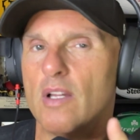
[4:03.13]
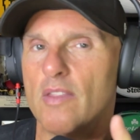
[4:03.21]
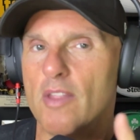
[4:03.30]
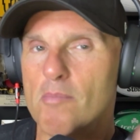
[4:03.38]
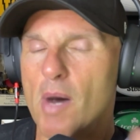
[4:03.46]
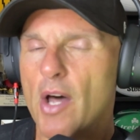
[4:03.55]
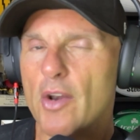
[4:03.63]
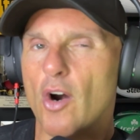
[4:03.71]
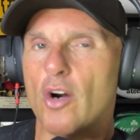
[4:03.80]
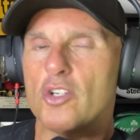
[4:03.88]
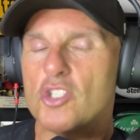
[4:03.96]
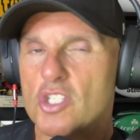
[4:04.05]
the
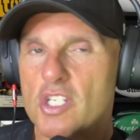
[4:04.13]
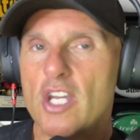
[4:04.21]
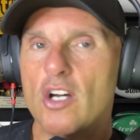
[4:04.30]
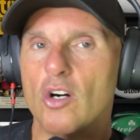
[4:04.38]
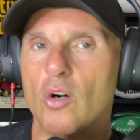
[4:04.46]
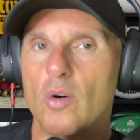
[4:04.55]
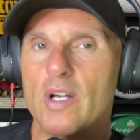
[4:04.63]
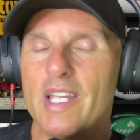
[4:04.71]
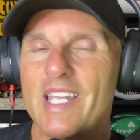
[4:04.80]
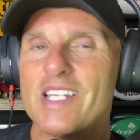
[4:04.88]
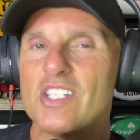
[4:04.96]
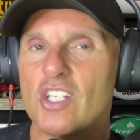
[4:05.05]
monarch still is